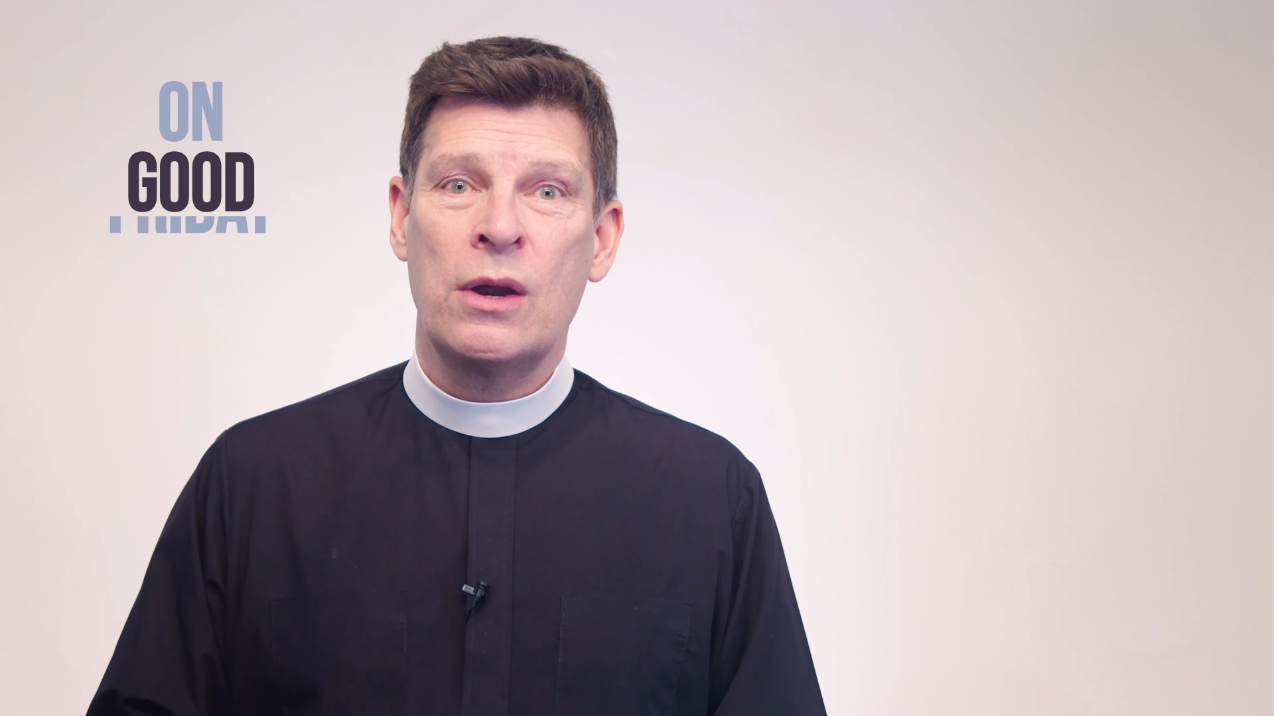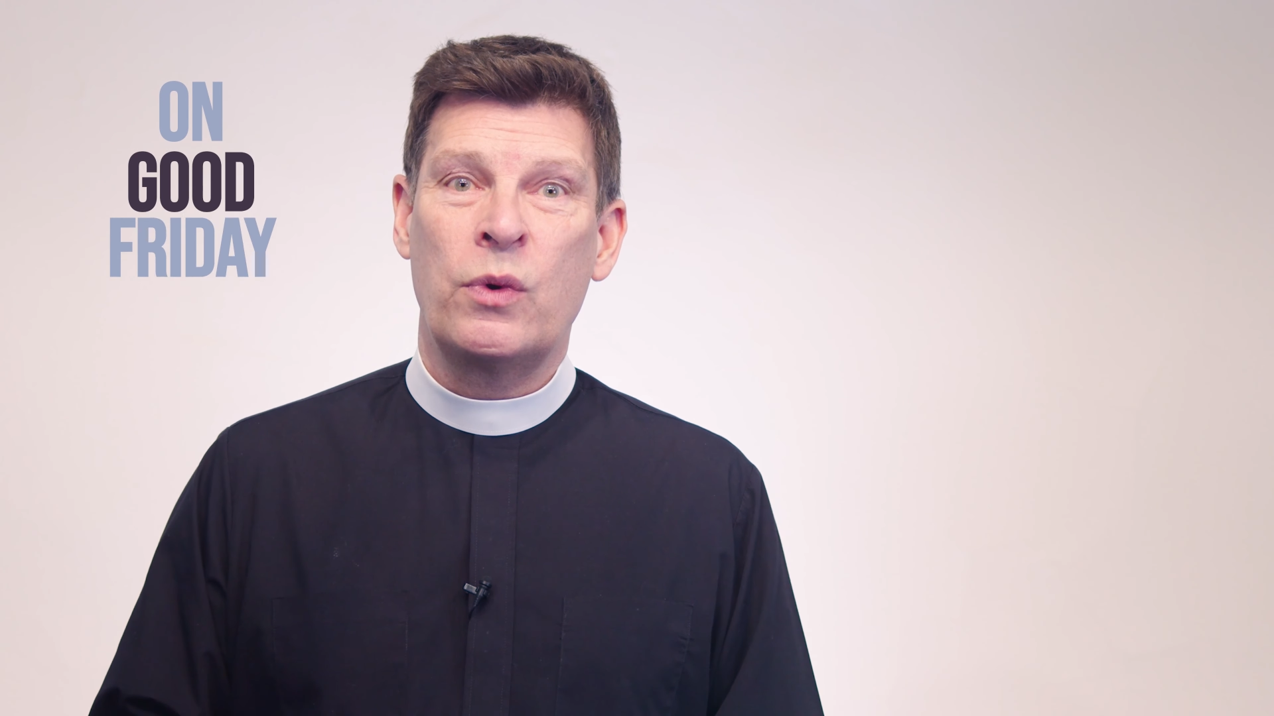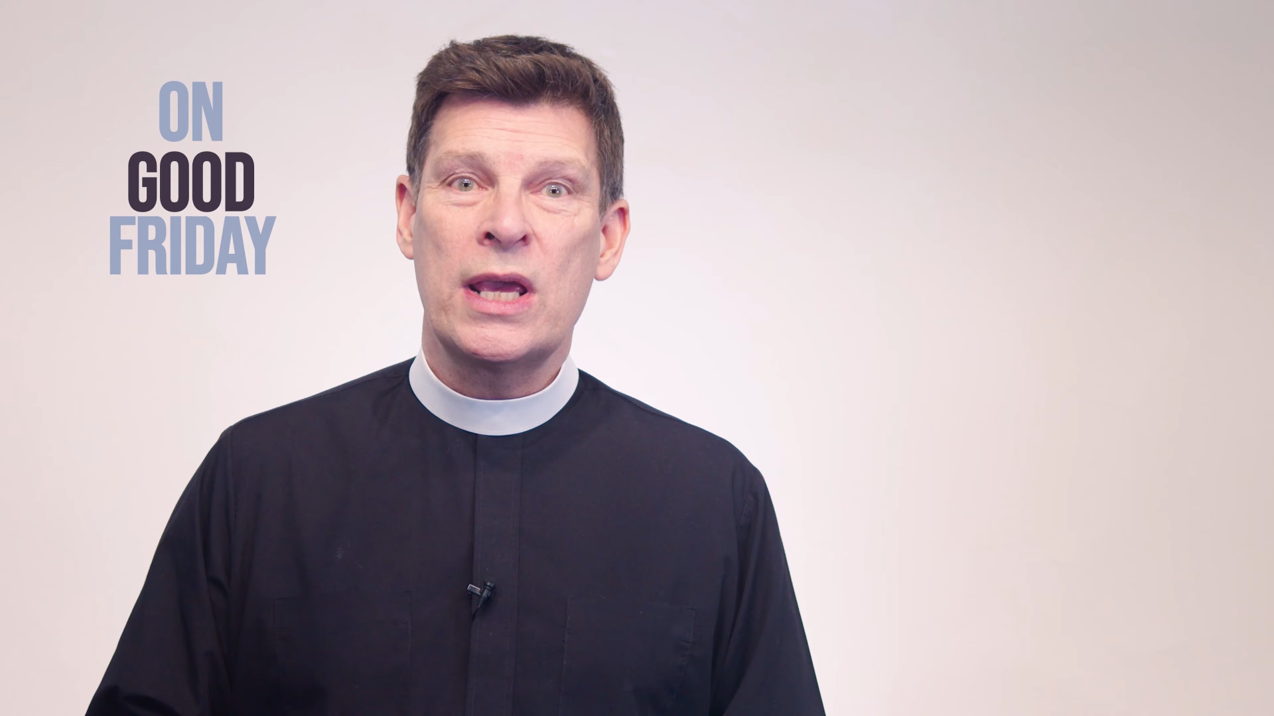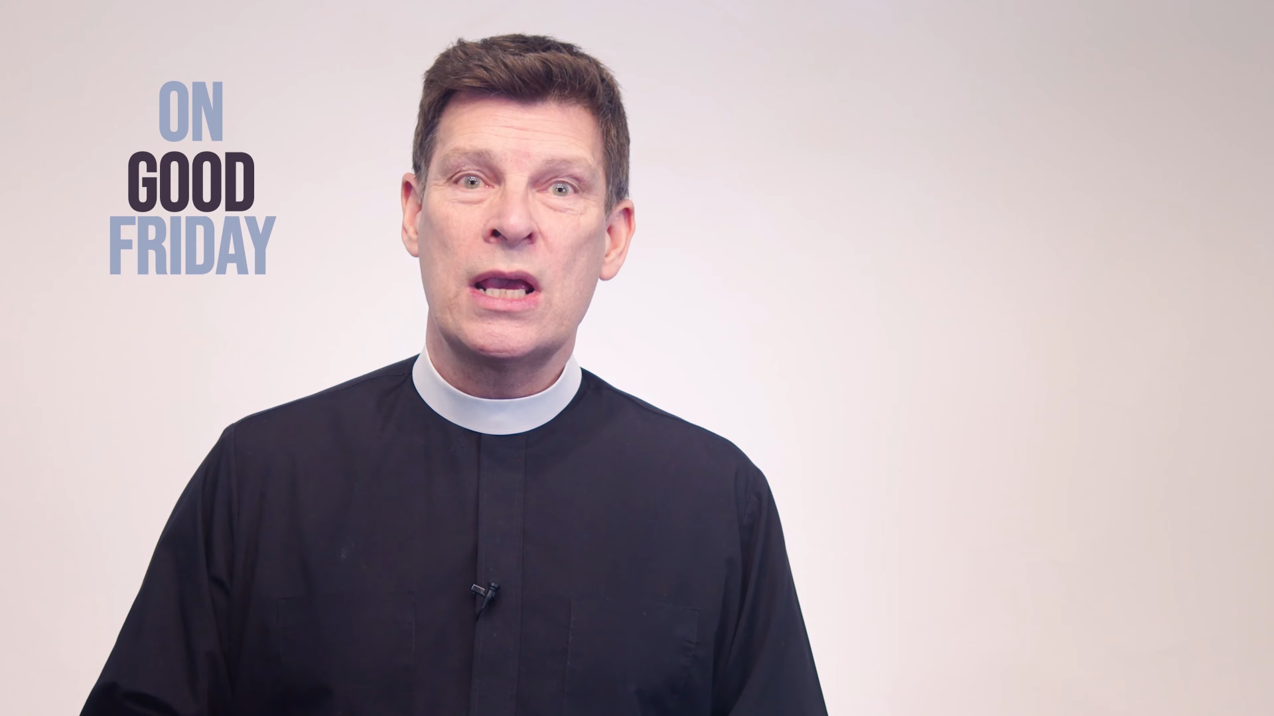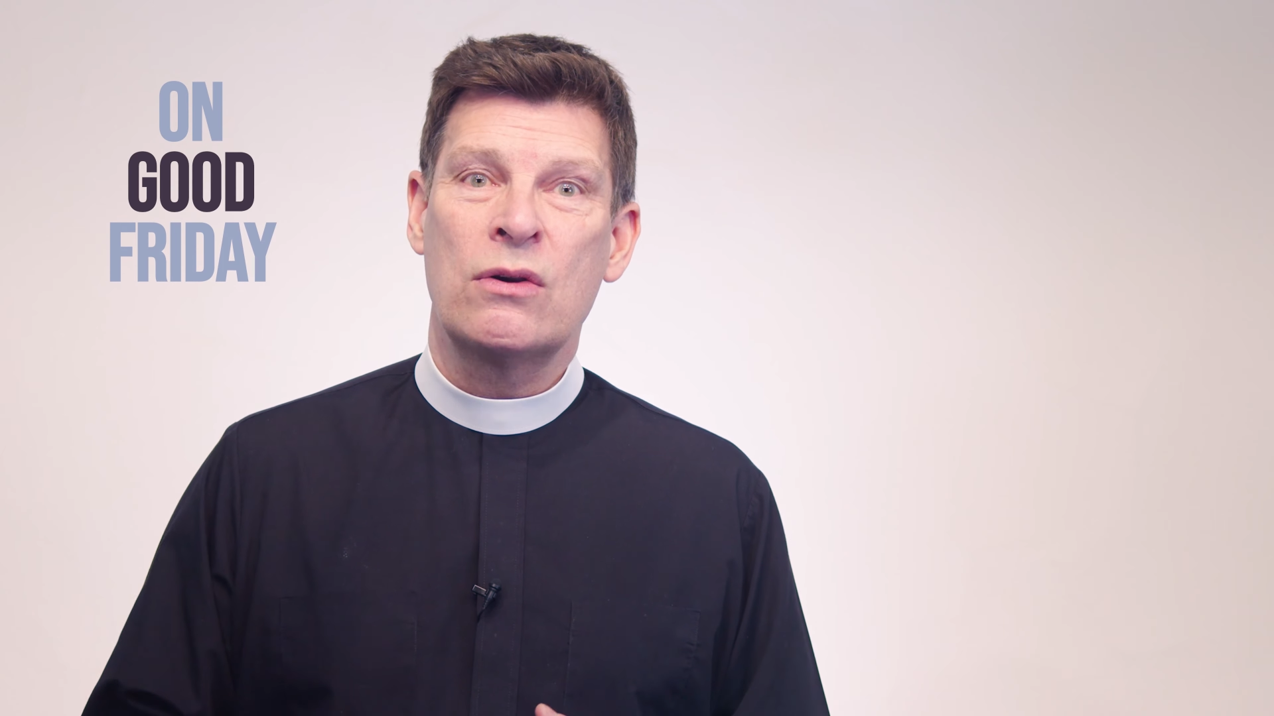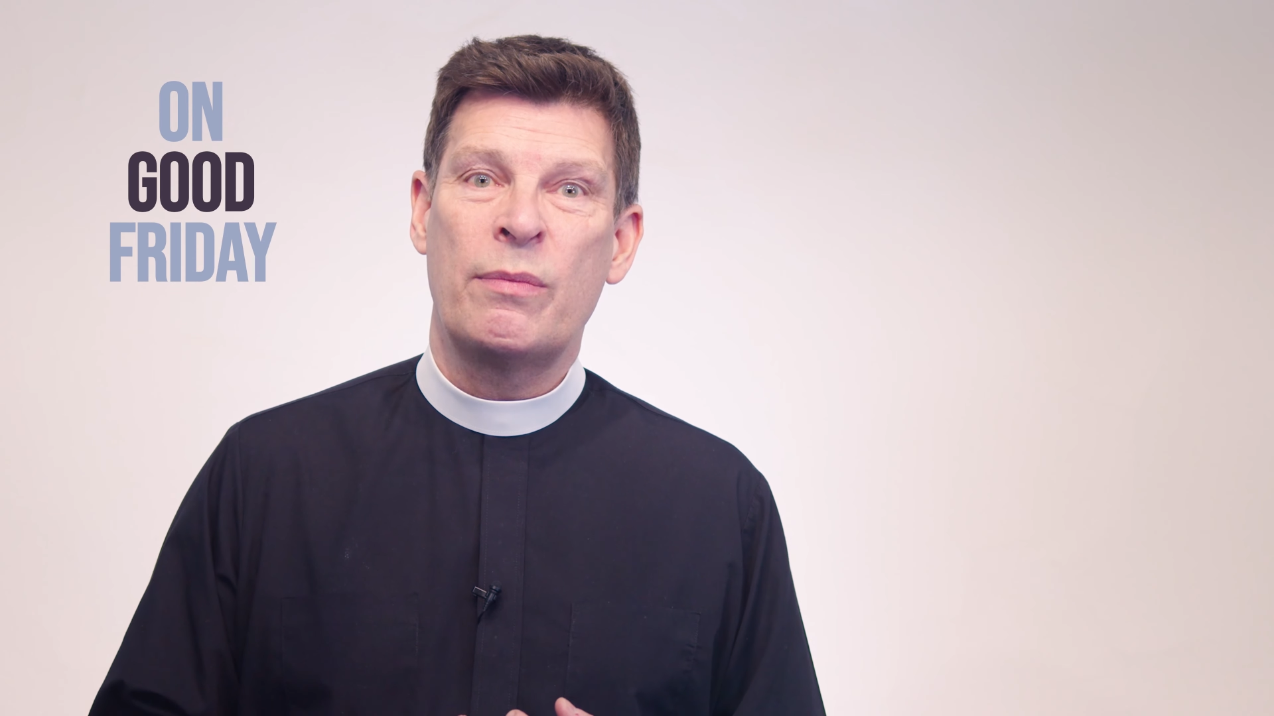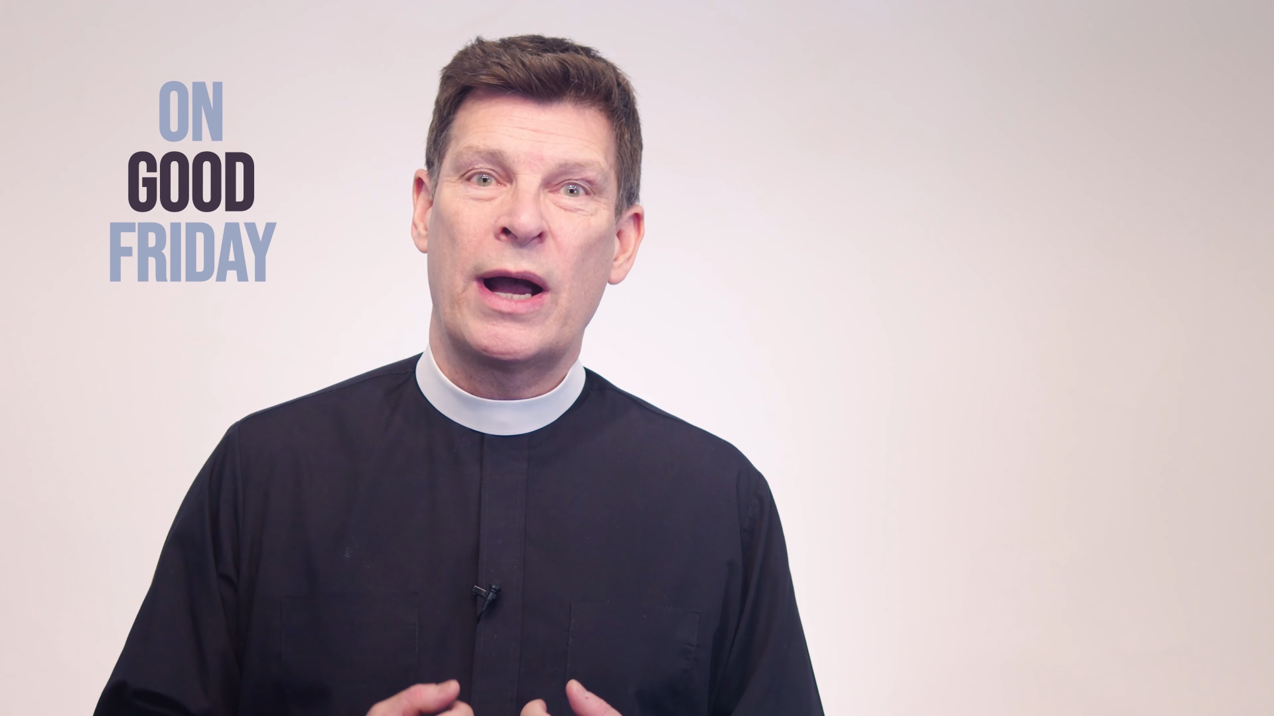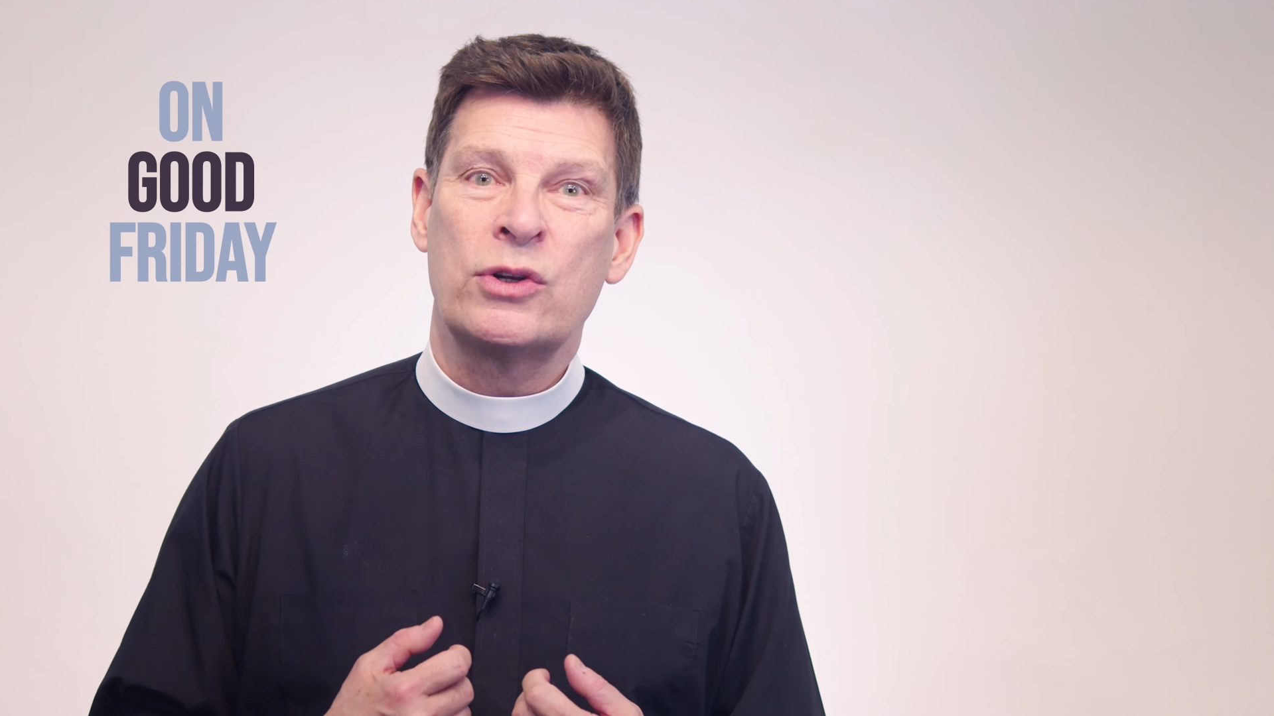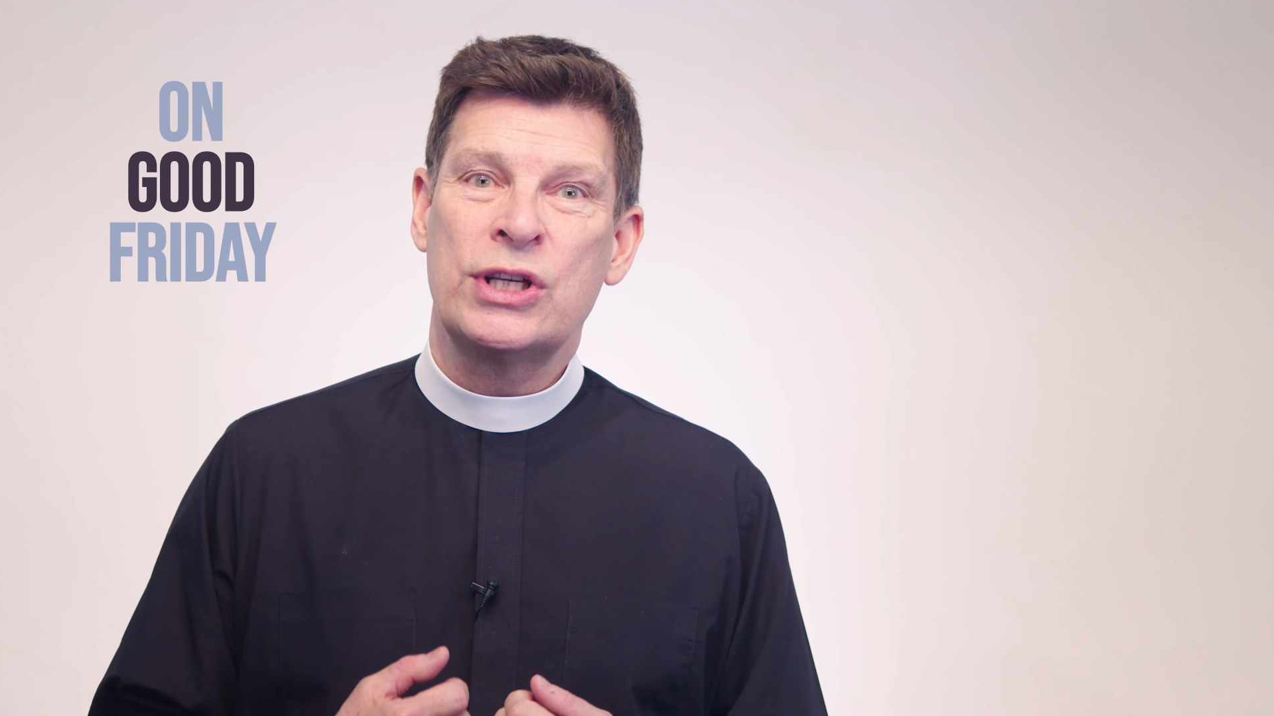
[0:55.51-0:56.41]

we hear about